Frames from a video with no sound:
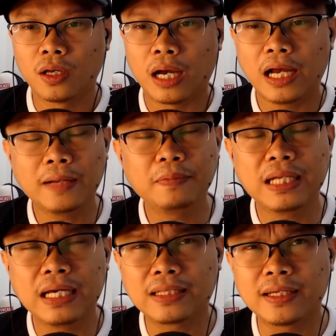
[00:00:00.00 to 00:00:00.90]
Alam din
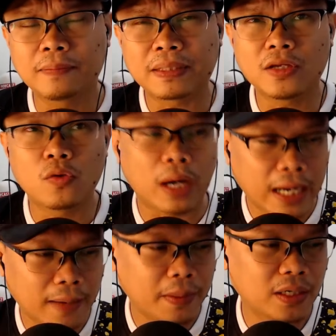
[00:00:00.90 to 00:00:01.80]
natin na pati yung
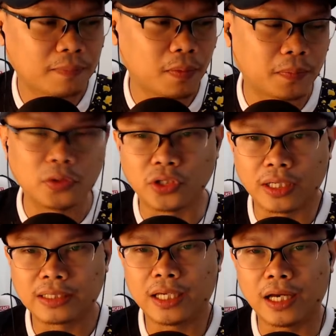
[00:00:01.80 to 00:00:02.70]
kalaban nagpo-push
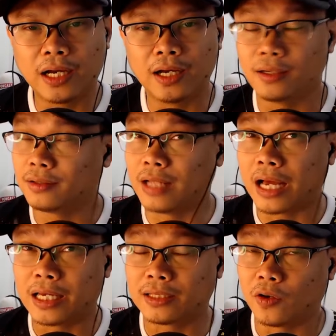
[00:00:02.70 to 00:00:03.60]
kasi
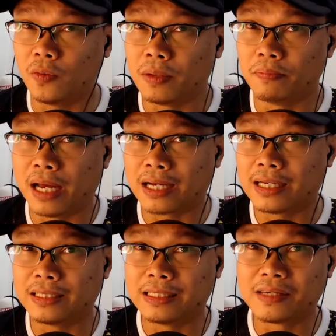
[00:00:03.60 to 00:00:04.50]
nakita ko may black
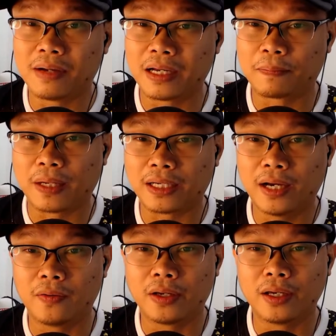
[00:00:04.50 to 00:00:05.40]
eye din si Manny
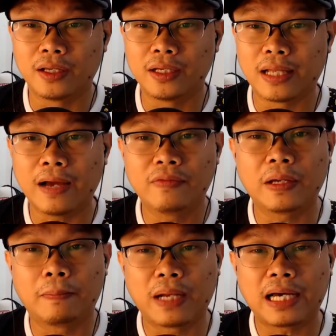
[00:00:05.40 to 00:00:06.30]
Pacquiao eh. And then having
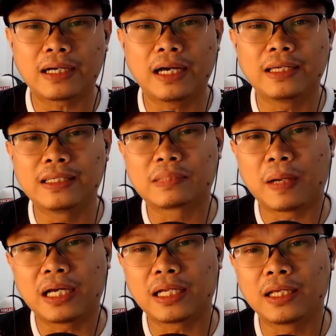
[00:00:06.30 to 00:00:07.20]
a black eye in
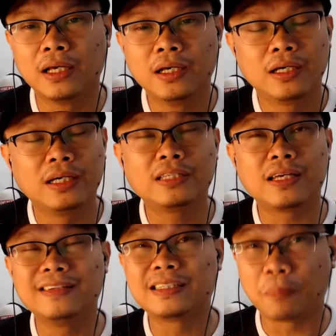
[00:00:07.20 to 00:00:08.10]
sparring is
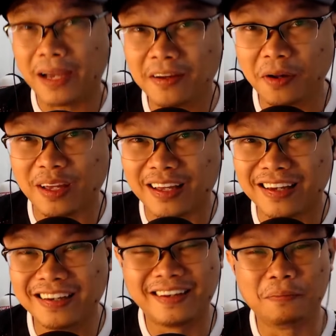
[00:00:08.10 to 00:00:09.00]
inspiring
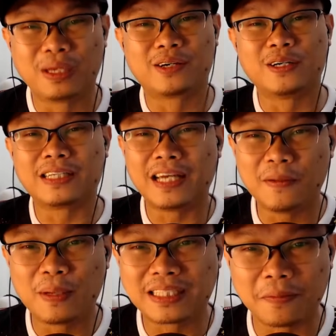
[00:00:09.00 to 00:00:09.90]
because
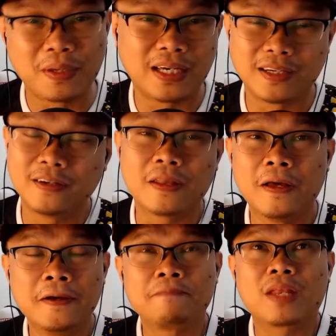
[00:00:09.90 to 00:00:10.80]
ibig sabihin nun,
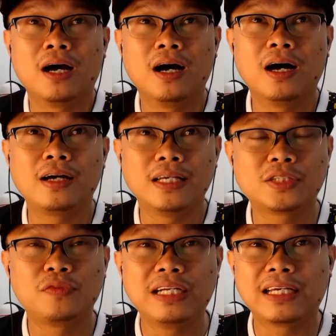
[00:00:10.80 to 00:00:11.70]

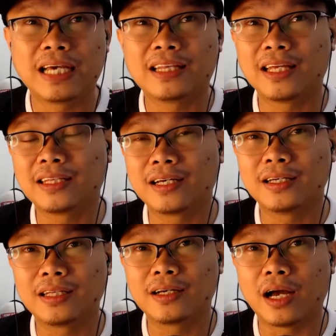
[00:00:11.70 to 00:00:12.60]
he's really getting
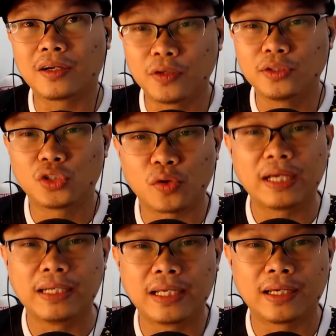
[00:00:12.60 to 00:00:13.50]
a good
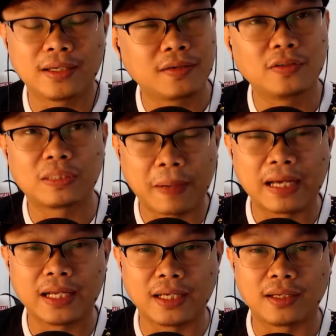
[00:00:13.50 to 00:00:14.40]
training and a good
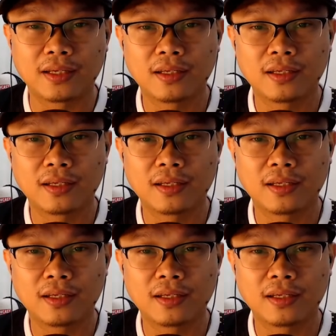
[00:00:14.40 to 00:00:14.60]
sparring.